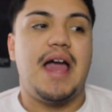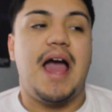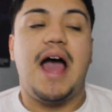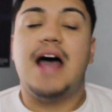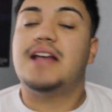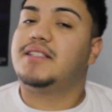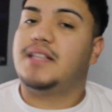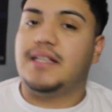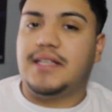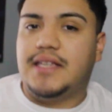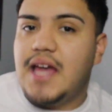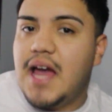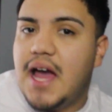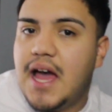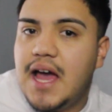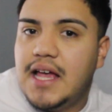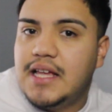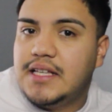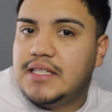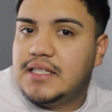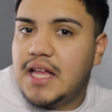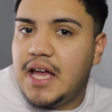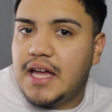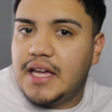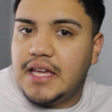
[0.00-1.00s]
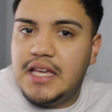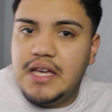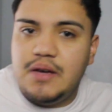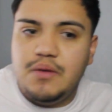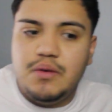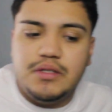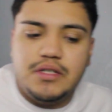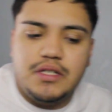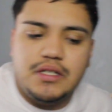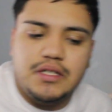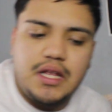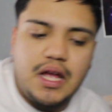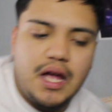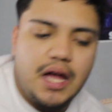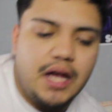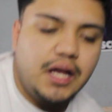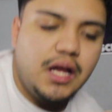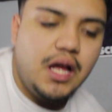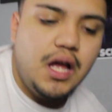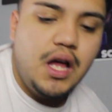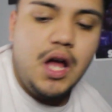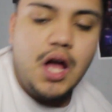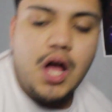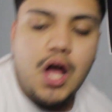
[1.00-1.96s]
as a yes. Like, he was just like